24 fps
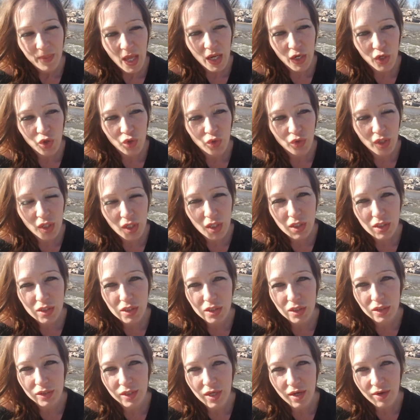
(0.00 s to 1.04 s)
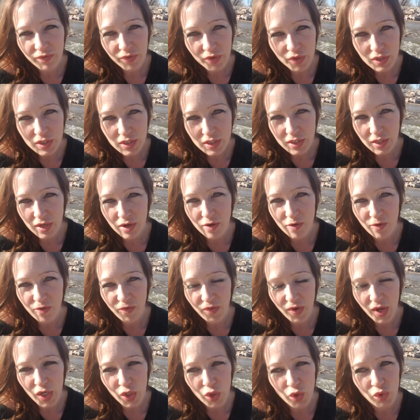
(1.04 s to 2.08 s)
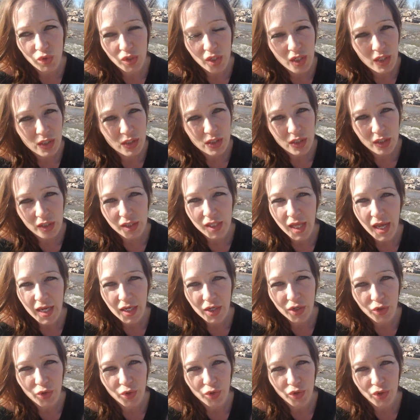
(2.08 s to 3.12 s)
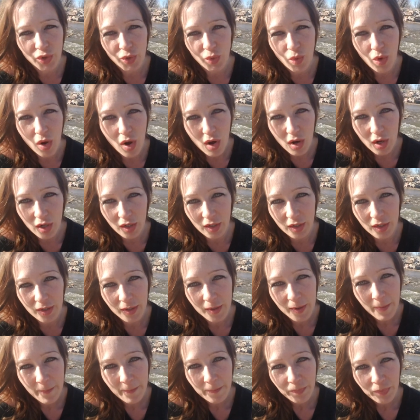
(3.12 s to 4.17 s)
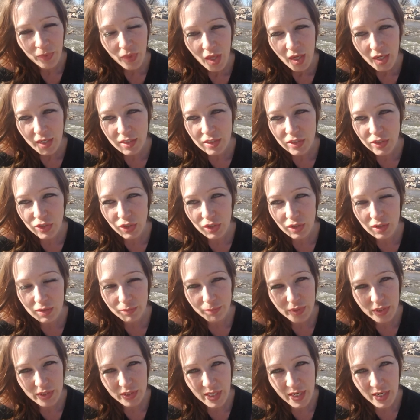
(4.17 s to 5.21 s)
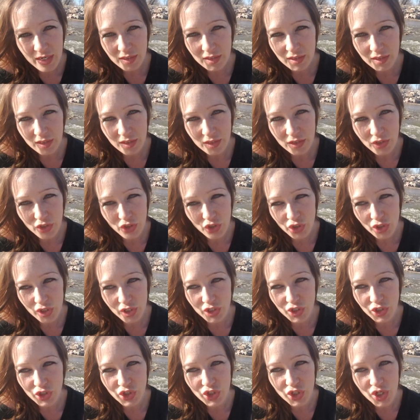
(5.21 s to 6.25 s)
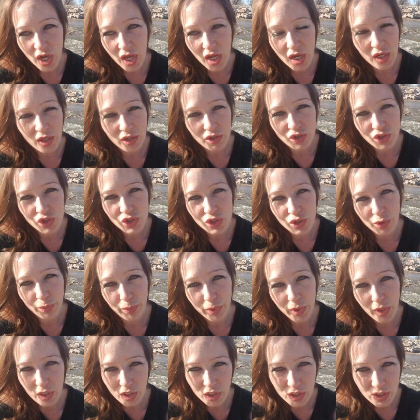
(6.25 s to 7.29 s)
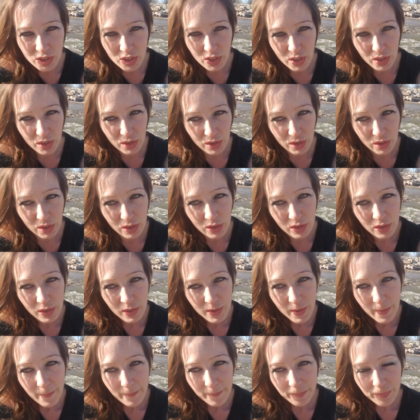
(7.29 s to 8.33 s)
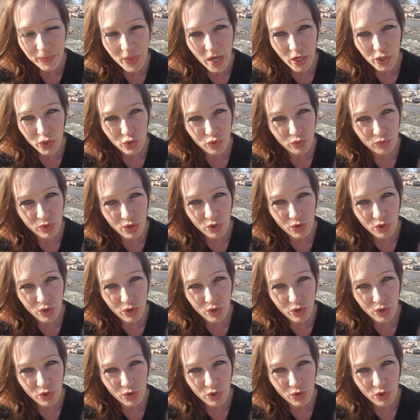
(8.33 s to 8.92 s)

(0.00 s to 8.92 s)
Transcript: And you need to love yourself and you need to like who you are. And circumstances shouldn't change the person that you